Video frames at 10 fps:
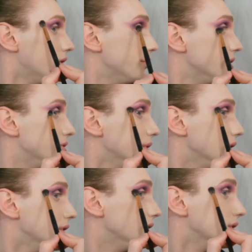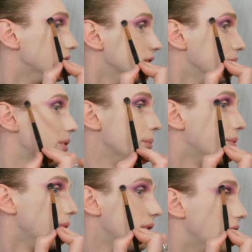between the
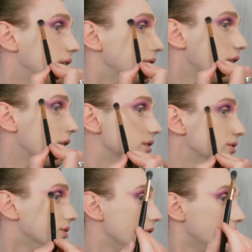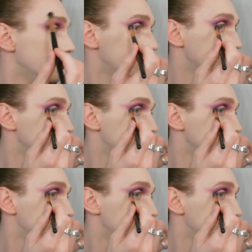purple and our skin.